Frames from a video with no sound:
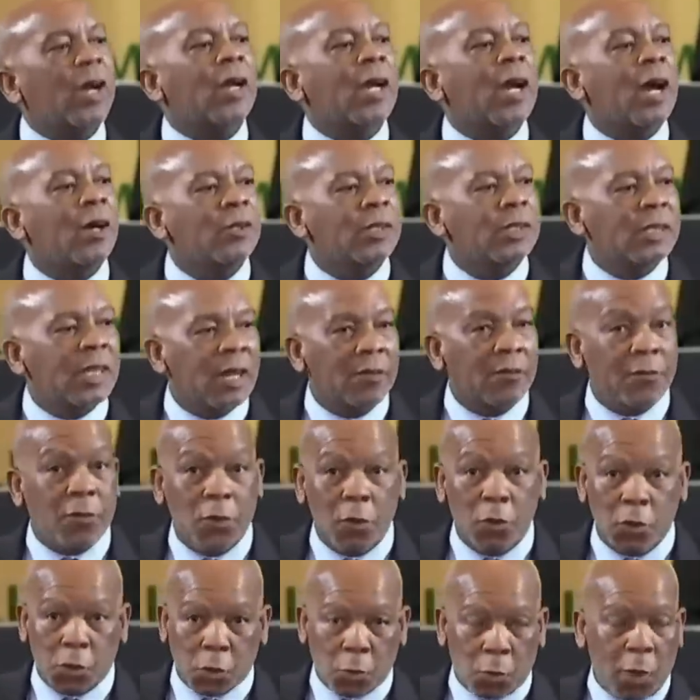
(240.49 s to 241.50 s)
counter
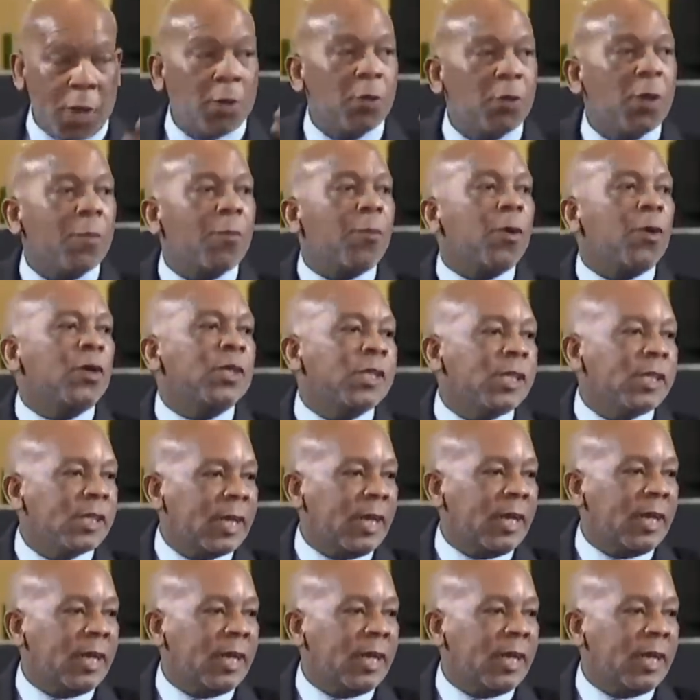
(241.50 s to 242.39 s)
views when we posit an